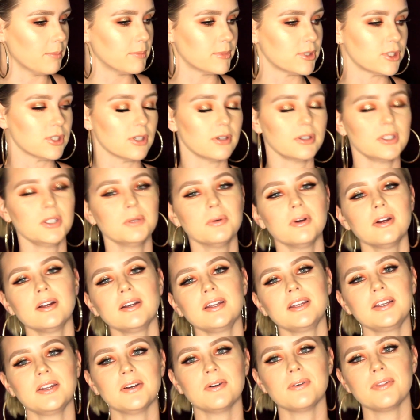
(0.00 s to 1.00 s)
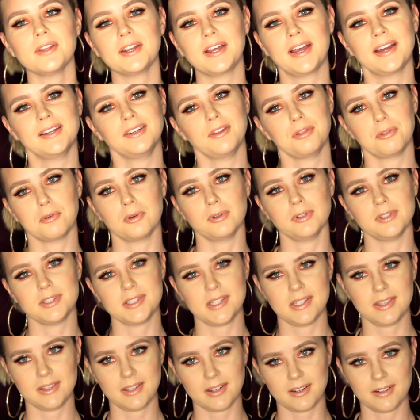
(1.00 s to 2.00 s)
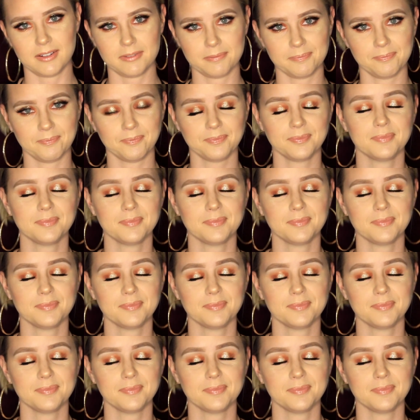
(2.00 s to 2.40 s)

So you already know that I had to throw this in there